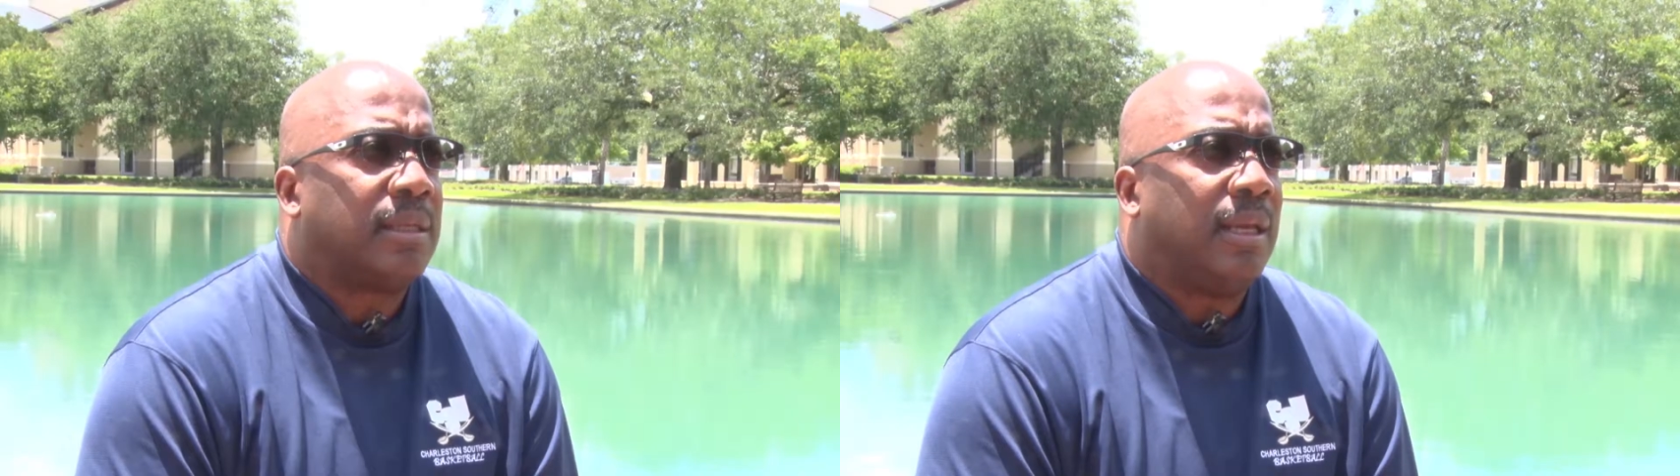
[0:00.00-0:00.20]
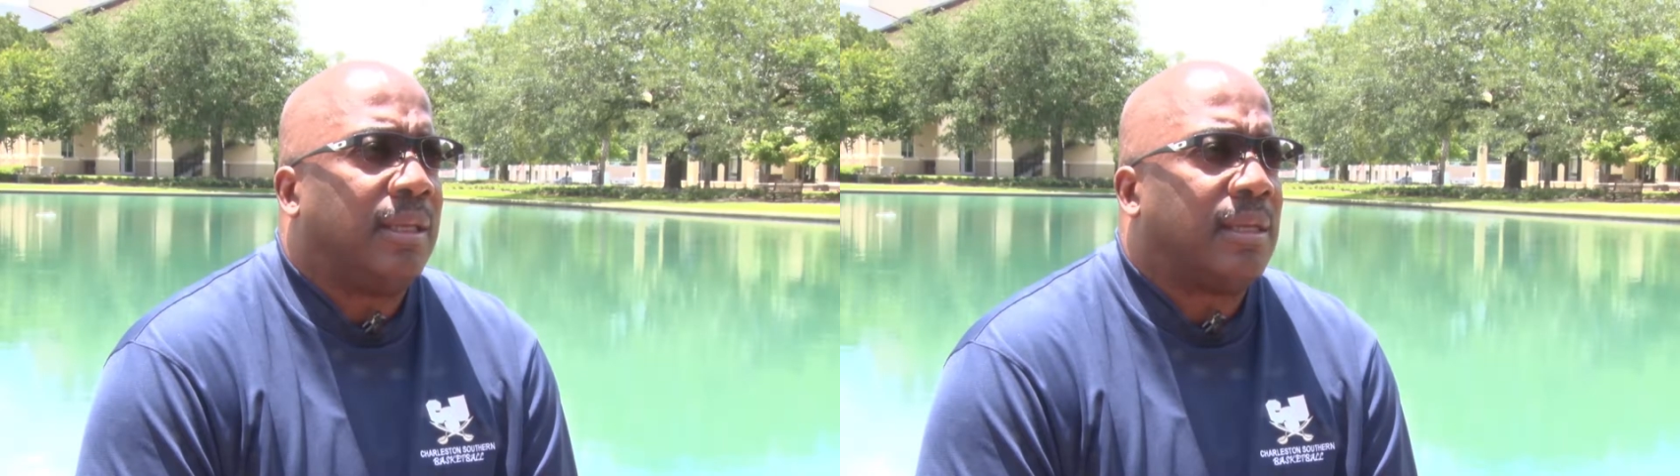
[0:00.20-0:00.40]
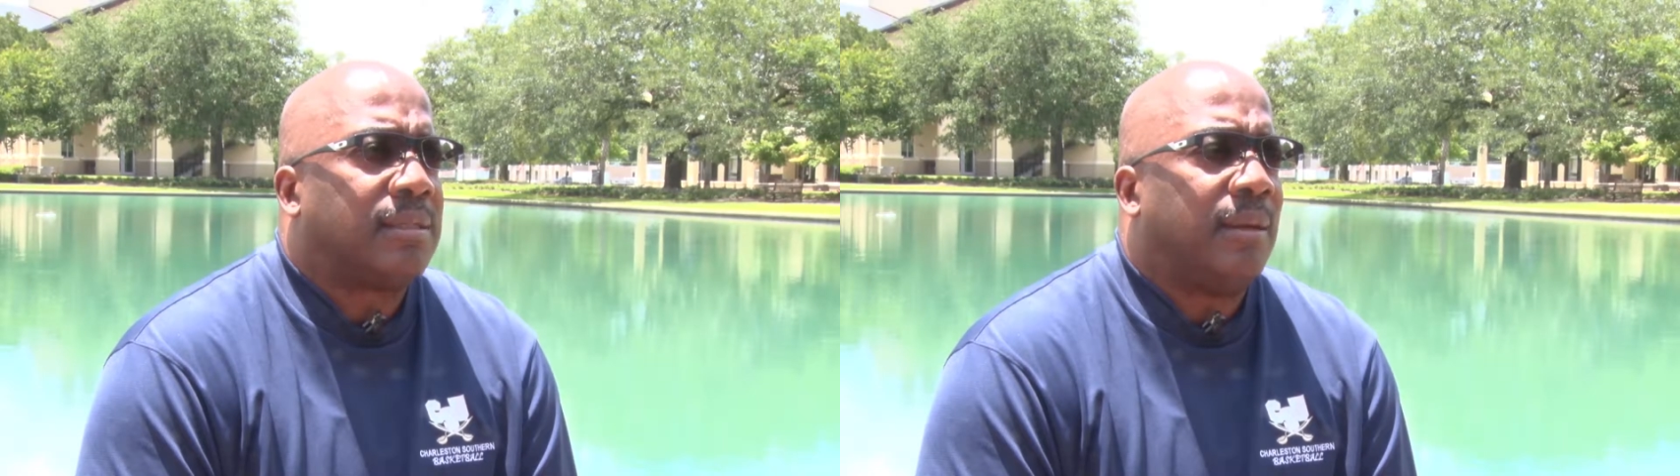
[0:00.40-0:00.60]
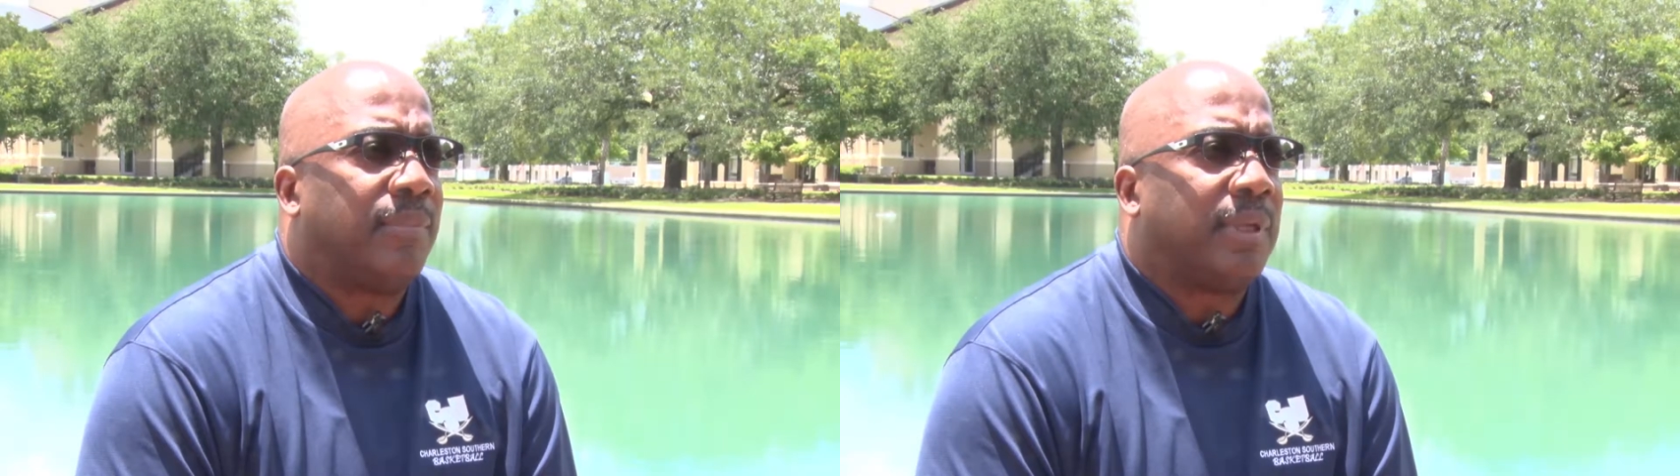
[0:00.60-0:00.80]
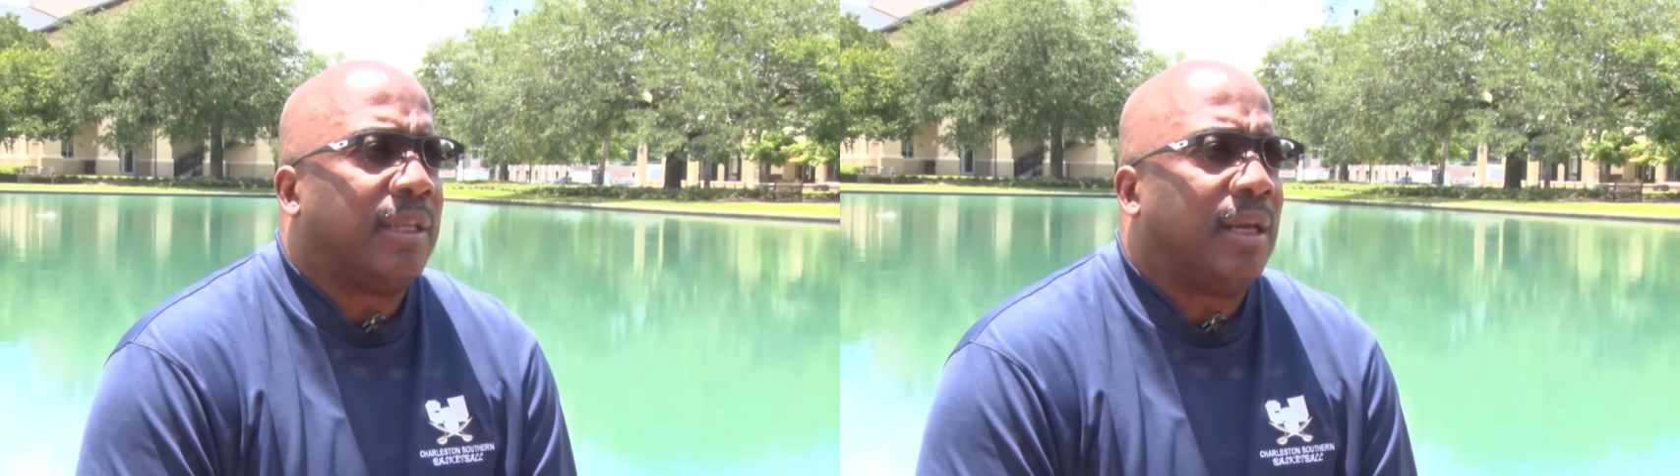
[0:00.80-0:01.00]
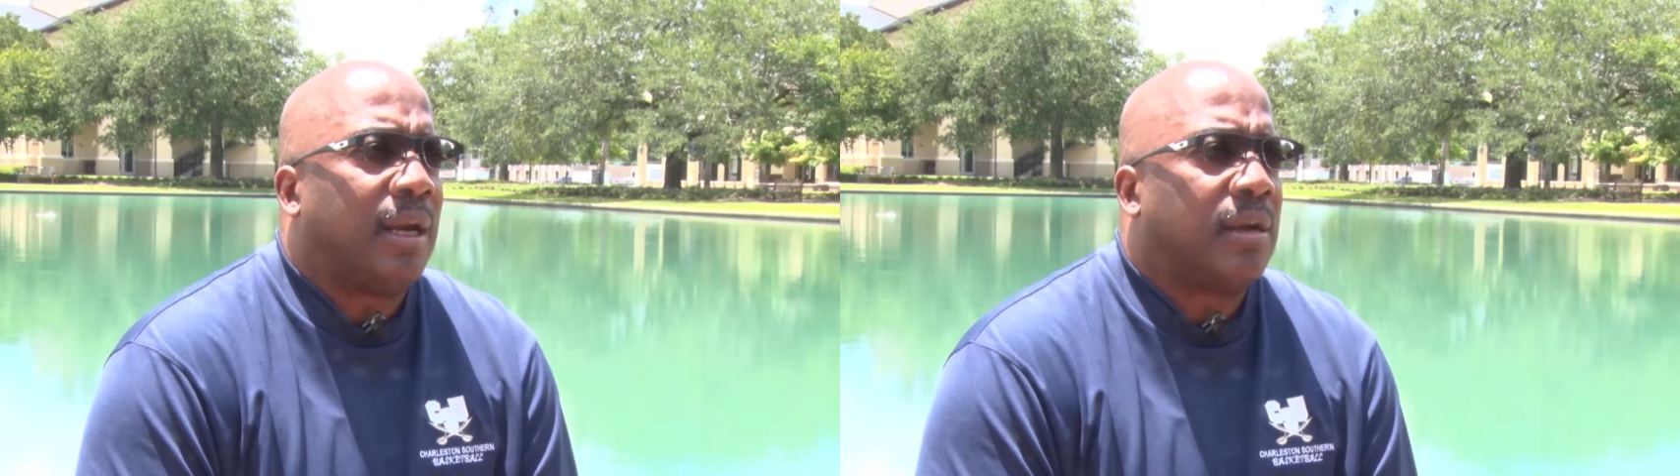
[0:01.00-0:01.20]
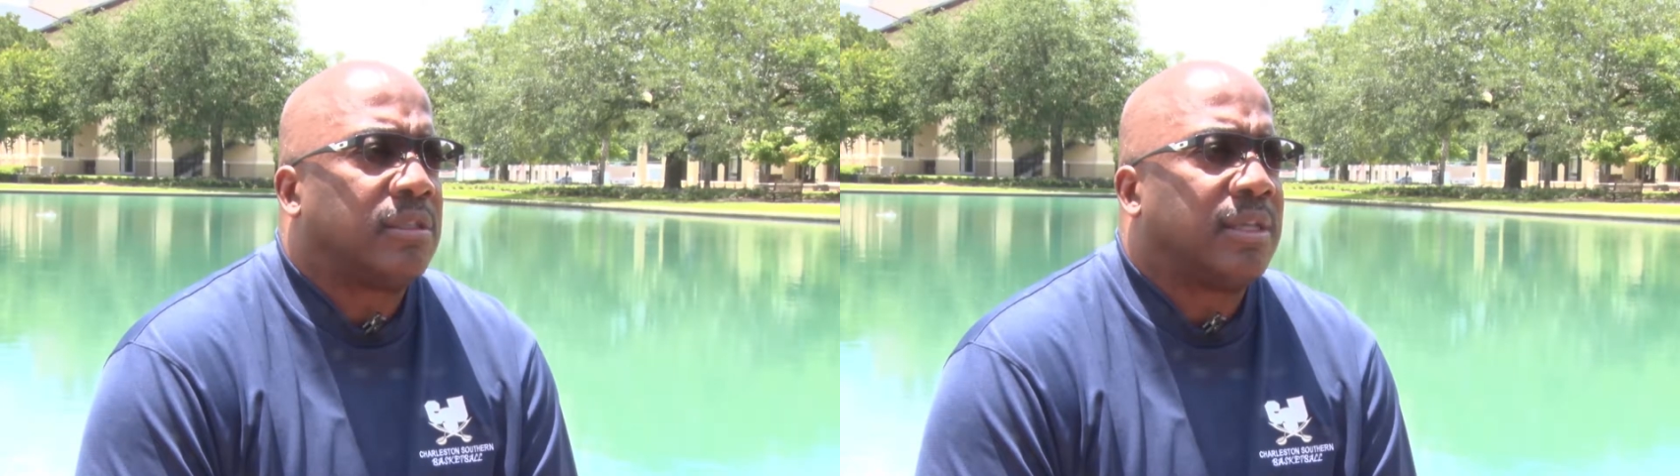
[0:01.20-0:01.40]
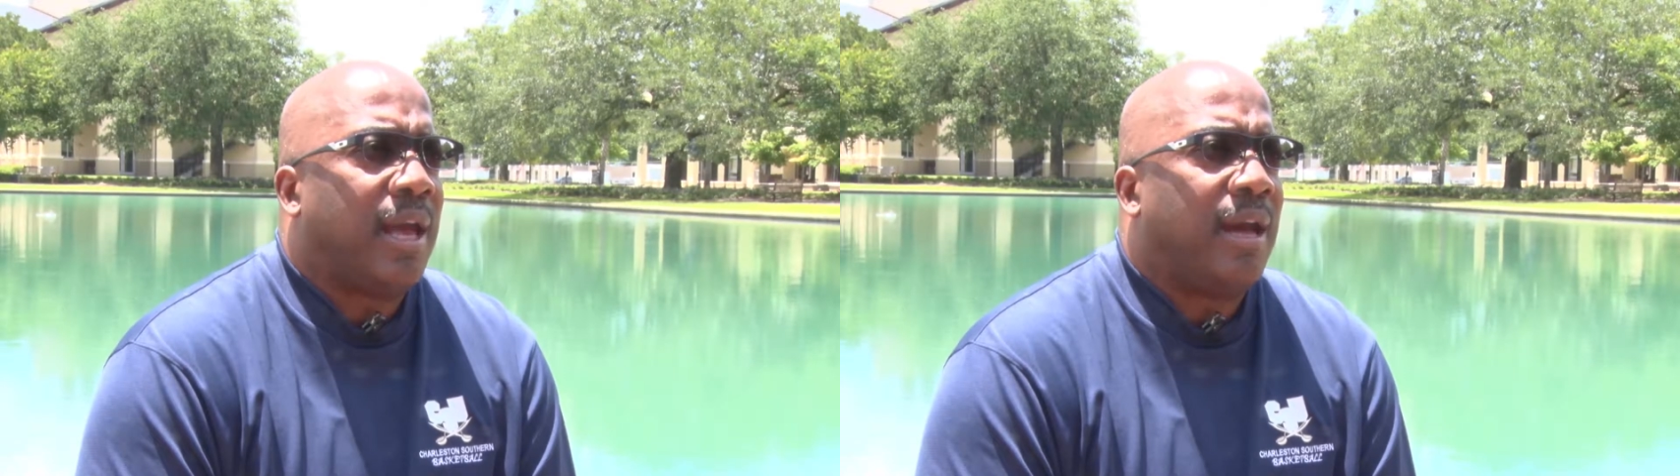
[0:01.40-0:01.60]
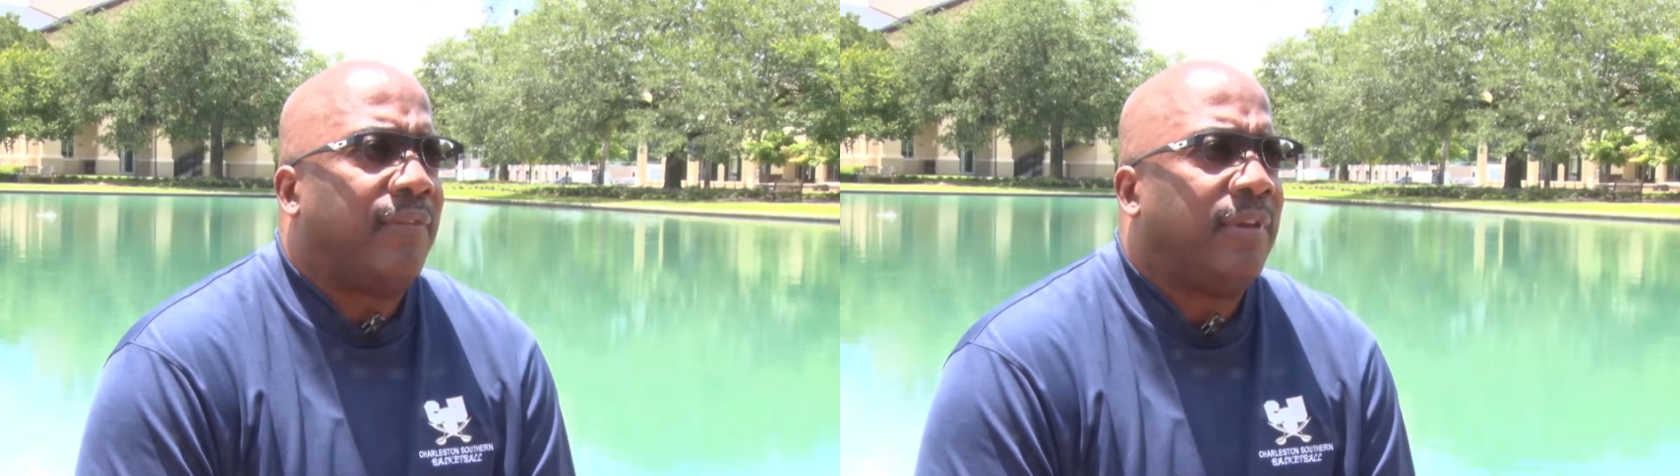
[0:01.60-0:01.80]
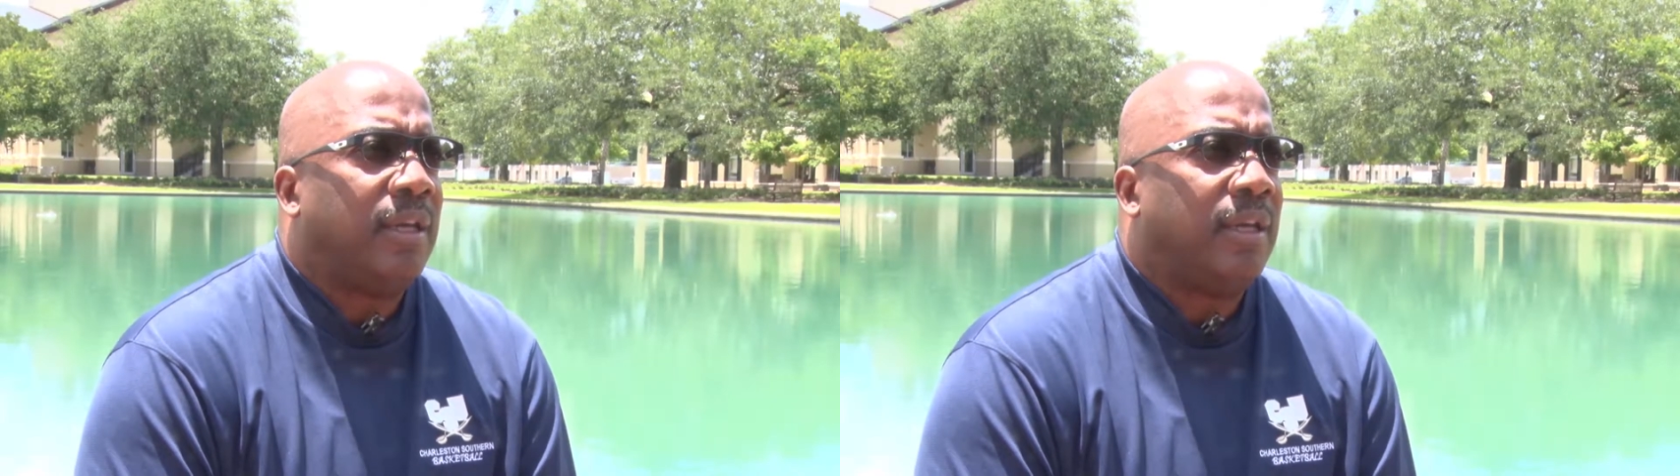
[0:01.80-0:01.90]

and that's something that our staff,